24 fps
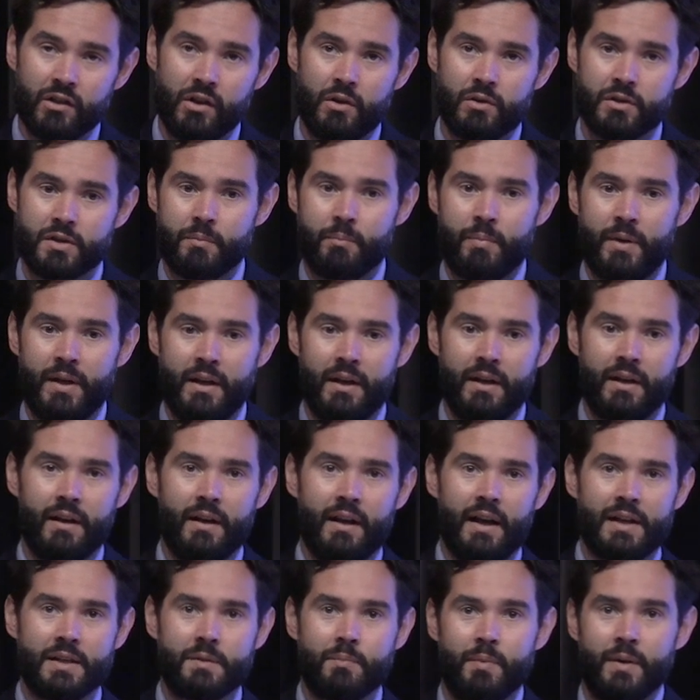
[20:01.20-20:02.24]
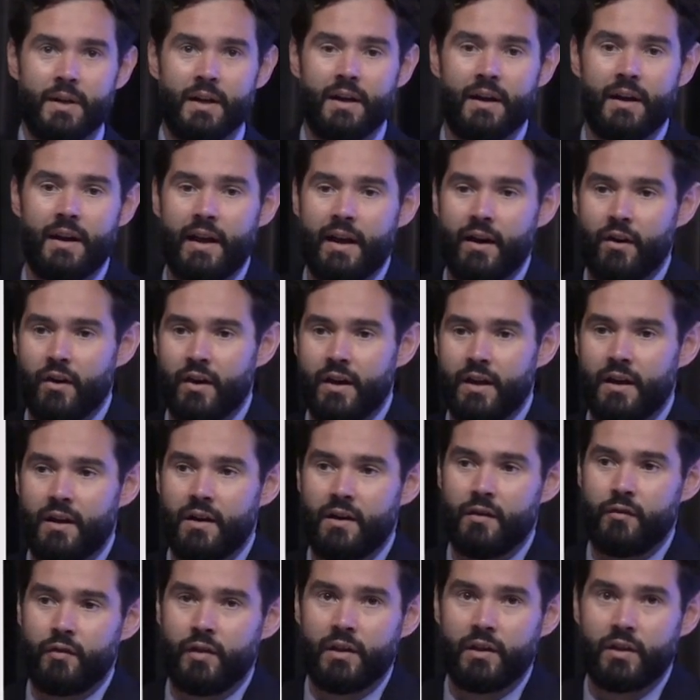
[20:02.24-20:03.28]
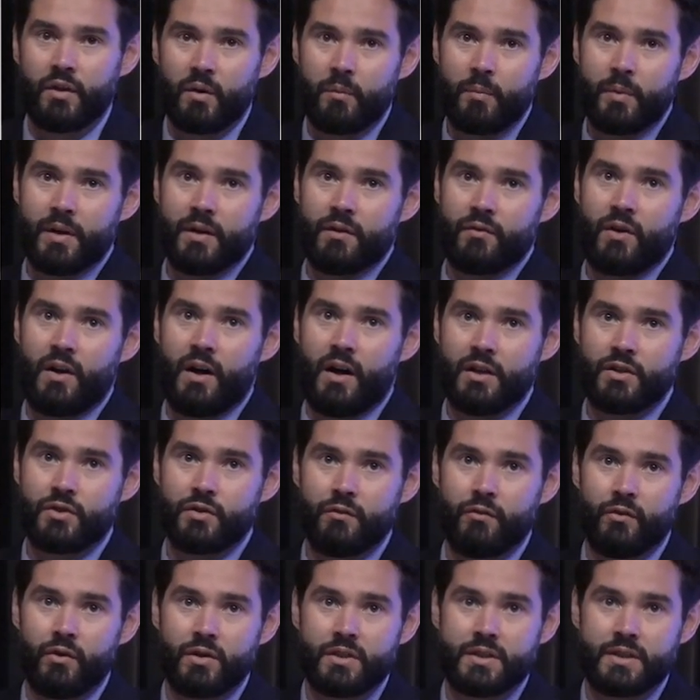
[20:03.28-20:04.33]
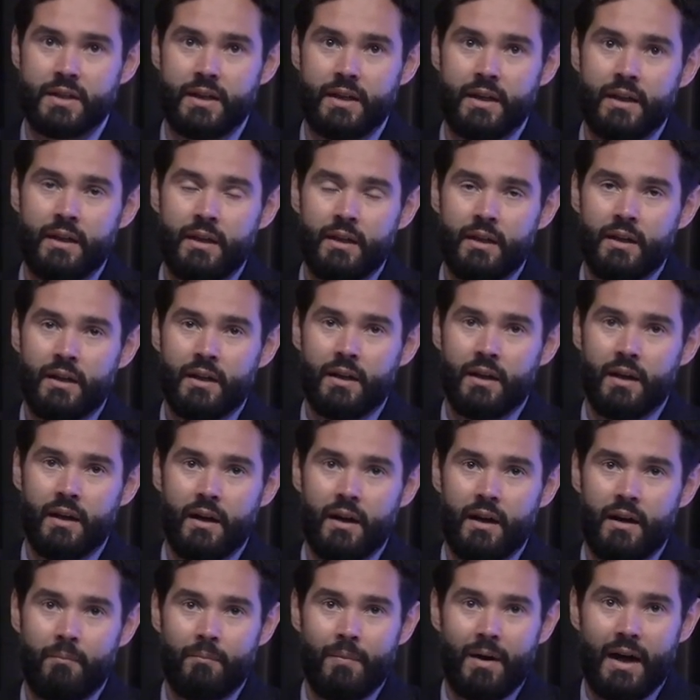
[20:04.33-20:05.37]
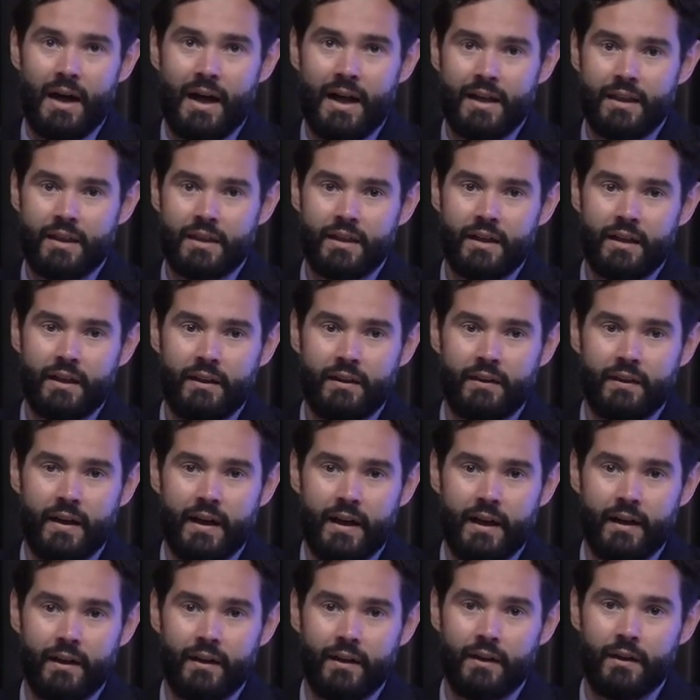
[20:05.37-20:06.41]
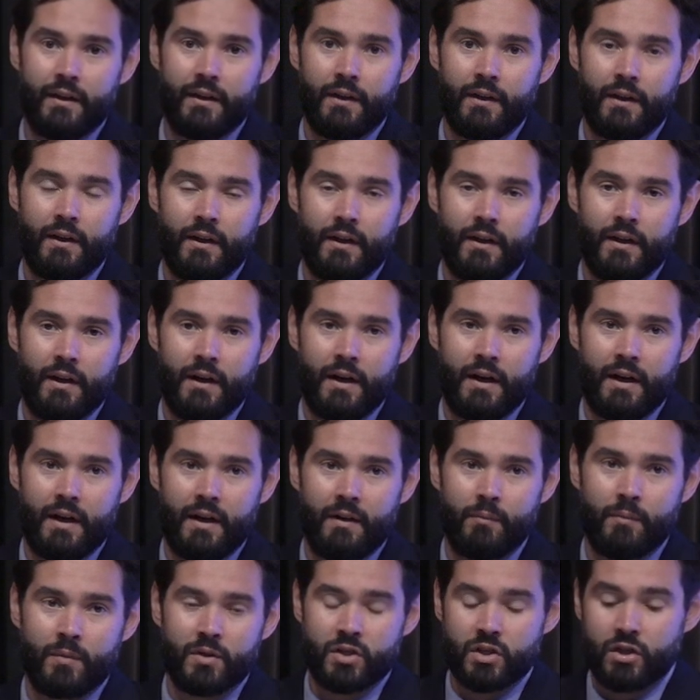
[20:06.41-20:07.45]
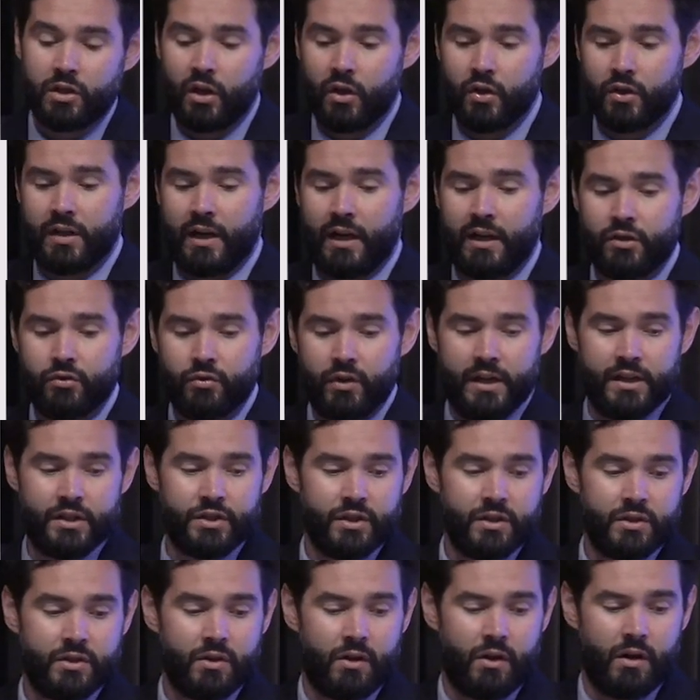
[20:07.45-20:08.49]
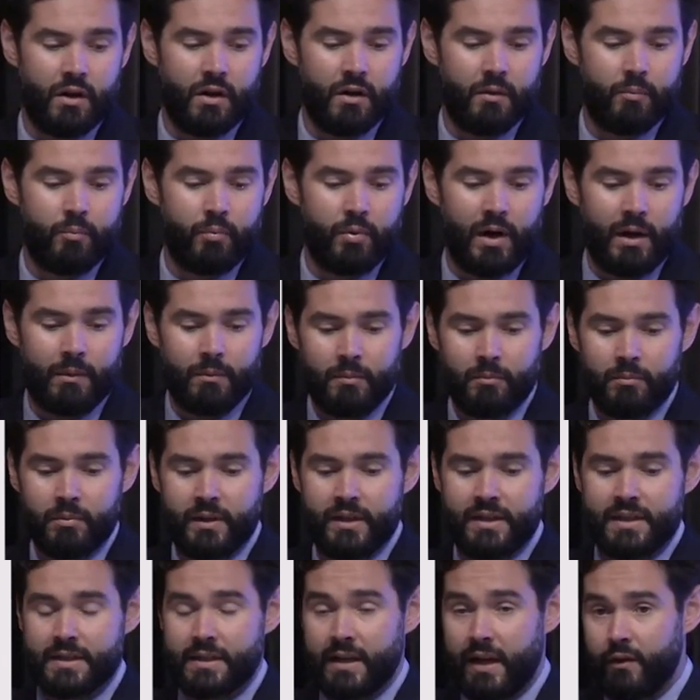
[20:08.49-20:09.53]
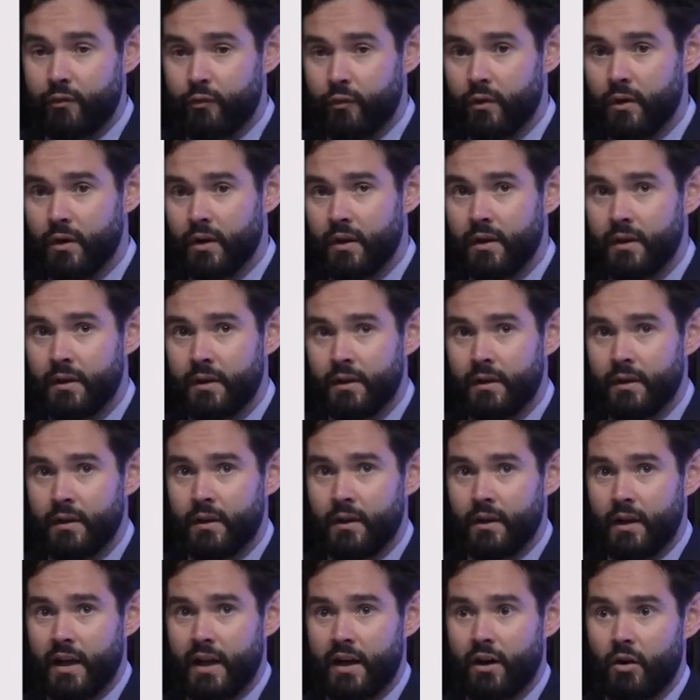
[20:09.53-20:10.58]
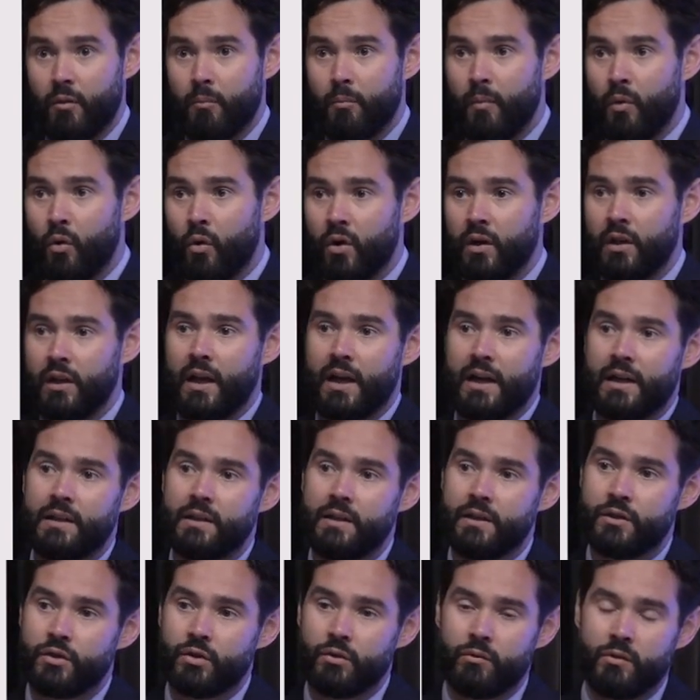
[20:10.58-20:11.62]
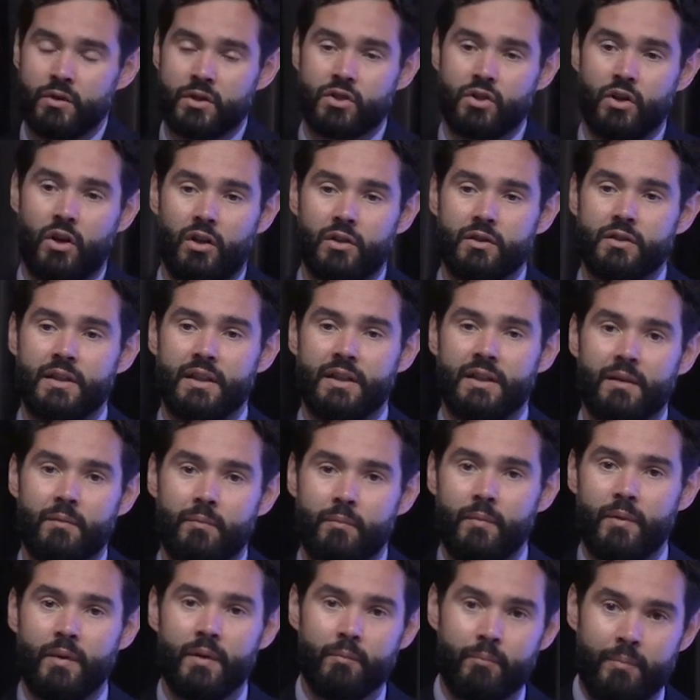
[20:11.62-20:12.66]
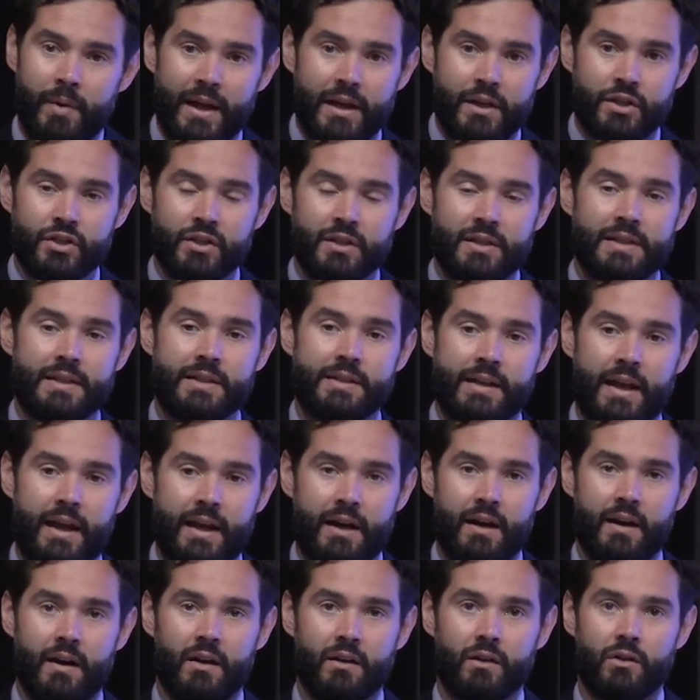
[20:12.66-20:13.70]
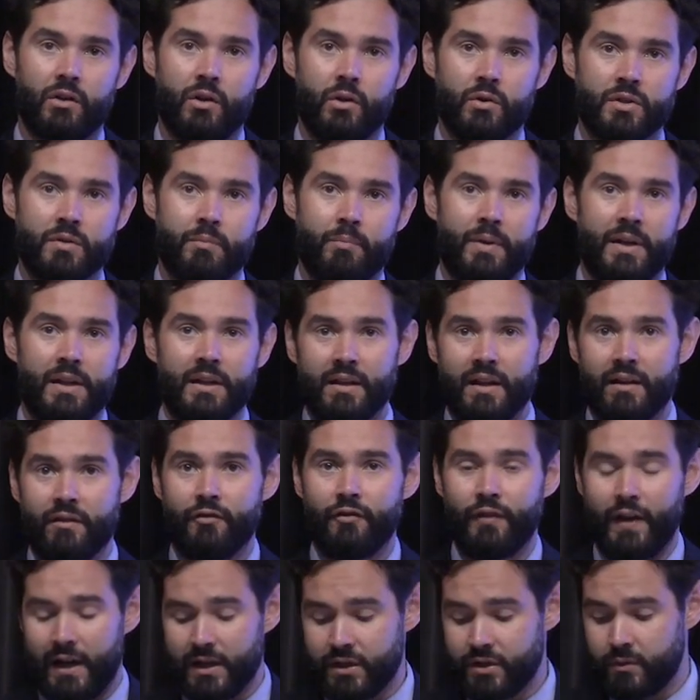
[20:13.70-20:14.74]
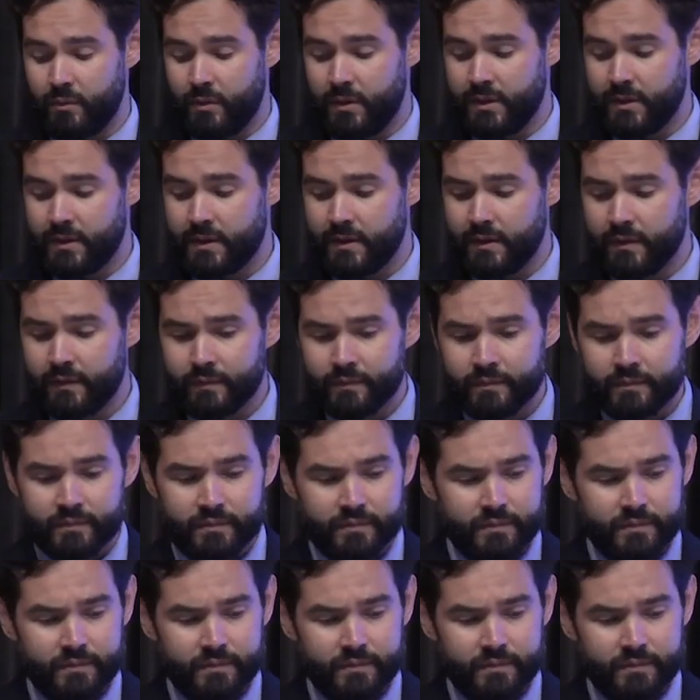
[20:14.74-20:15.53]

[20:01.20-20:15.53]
clozapine has been an area of a little bit of controversy. Um, I think that um, slow titrations are probably safer and are more likely to result in the patient staying on clozapine than fast ones.